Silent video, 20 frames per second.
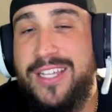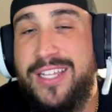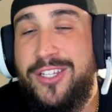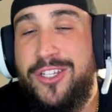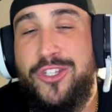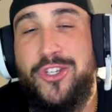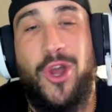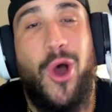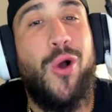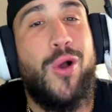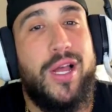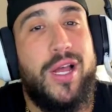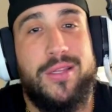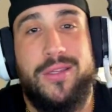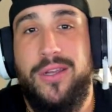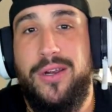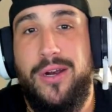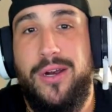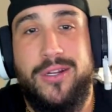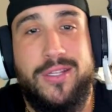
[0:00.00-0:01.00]
a joke out
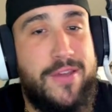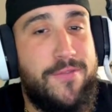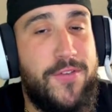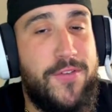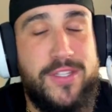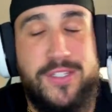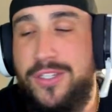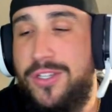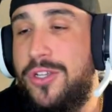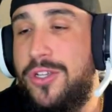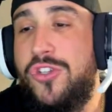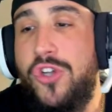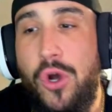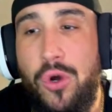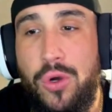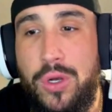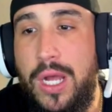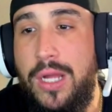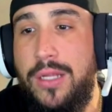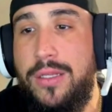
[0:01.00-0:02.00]
there. Our defense is a
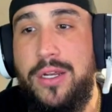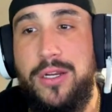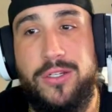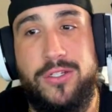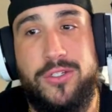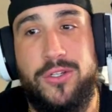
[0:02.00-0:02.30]
joke out there.